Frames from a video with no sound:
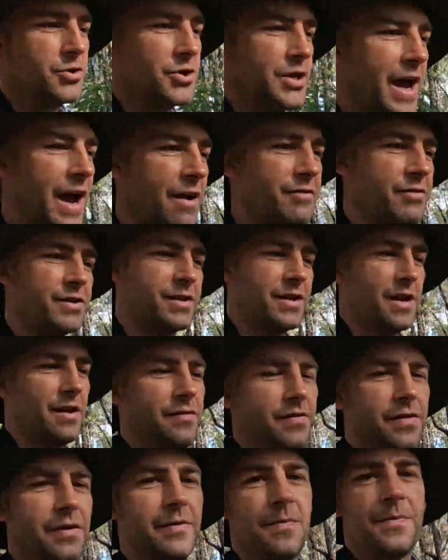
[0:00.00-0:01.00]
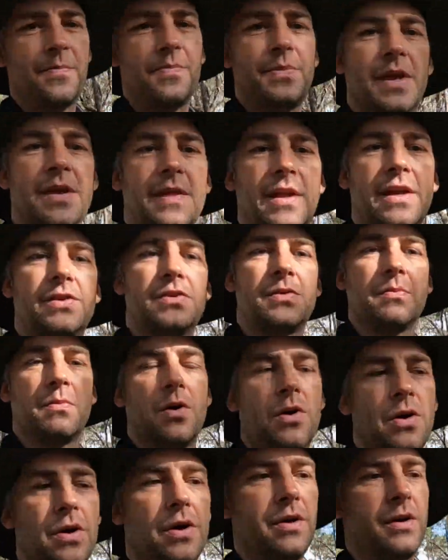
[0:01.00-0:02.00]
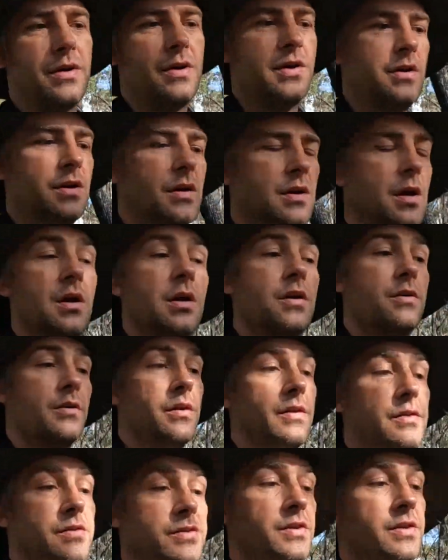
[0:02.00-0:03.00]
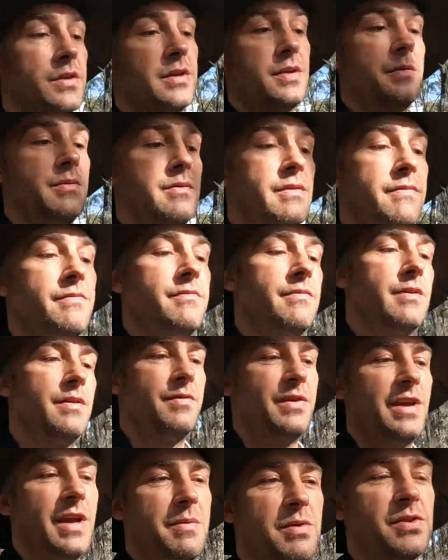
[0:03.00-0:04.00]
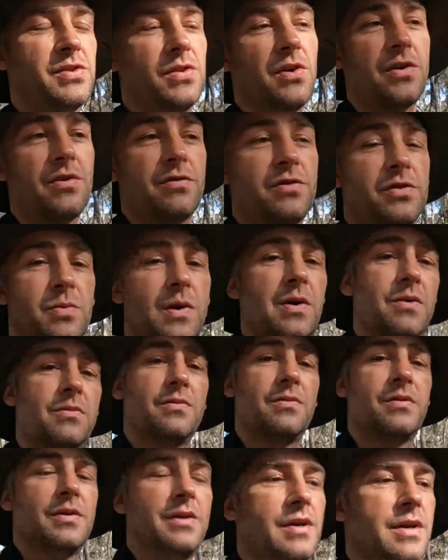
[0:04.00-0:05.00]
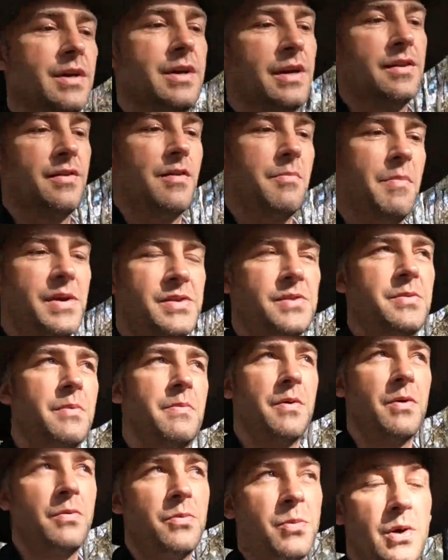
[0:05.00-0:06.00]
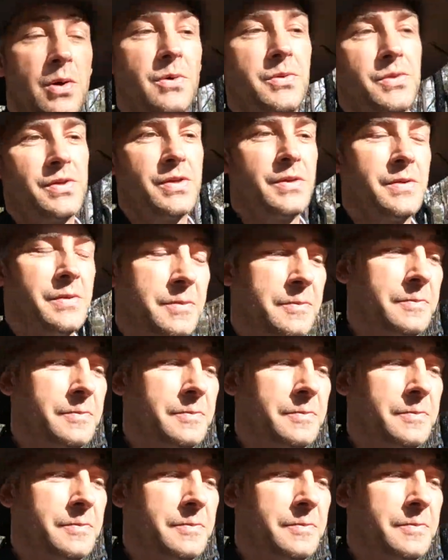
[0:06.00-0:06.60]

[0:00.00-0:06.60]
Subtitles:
air and stuff, and then tomorrow on Sunday have a game of soccer as well, and the best of both worlds.